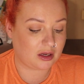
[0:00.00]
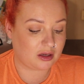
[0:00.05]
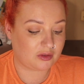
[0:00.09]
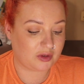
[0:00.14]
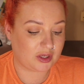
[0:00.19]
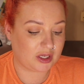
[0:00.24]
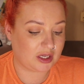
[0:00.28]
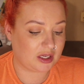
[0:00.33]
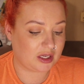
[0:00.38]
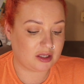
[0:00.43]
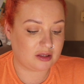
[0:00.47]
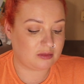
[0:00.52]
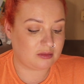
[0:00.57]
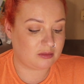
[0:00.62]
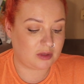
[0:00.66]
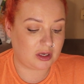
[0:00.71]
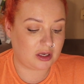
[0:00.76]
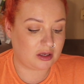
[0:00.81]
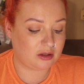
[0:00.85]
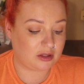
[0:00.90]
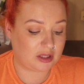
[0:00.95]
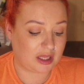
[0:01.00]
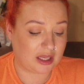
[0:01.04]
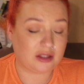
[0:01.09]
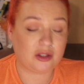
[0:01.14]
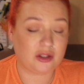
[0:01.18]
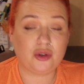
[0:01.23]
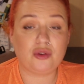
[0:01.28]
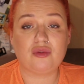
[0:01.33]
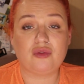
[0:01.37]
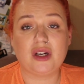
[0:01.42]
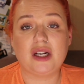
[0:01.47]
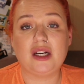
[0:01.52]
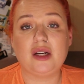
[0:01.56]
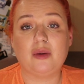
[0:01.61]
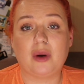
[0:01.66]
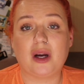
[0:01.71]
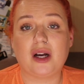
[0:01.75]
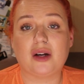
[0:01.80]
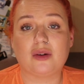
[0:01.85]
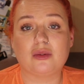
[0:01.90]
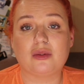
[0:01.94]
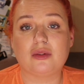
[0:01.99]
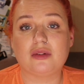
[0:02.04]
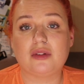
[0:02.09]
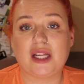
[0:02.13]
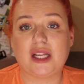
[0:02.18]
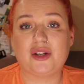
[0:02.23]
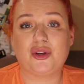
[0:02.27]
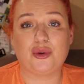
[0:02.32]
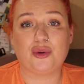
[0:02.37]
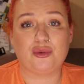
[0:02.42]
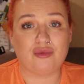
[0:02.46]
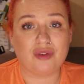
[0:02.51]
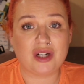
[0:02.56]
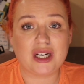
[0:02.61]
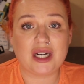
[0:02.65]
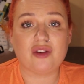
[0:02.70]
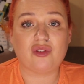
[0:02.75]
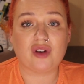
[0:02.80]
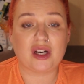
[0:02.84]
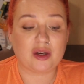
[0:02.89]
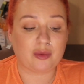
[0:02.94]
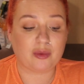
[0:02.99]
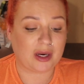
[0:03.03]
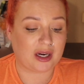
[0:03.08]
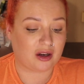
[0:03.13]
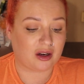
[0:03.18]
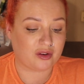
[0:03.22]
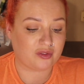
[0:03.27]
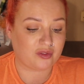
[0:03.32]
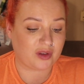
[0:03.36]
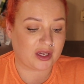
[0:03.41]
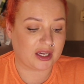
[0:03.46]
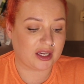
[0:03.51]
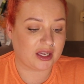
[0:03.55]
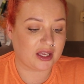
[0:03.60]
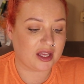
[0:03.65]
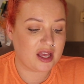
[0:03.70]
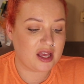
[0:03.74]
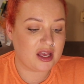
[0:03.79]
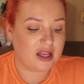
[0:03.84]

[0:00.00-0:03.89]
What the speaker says: And yeah, they do really well. They do really, really well, I think.